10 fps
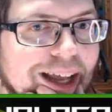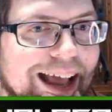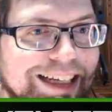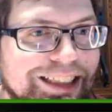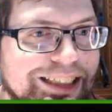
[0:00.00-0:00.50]

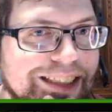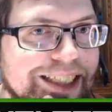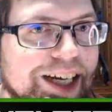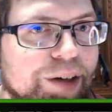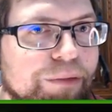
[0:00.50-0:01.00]
action in
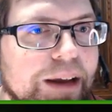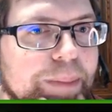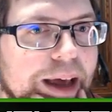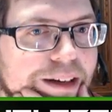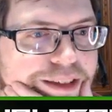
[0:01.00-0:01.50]
Terra Ray
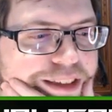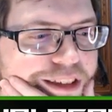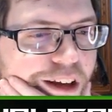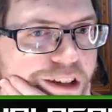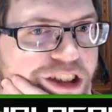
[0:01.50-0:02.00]
battles. It's
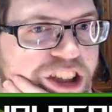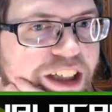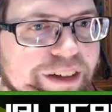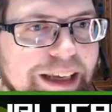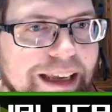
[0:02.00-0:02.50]
called
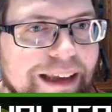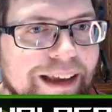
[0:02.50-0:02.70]
cheering,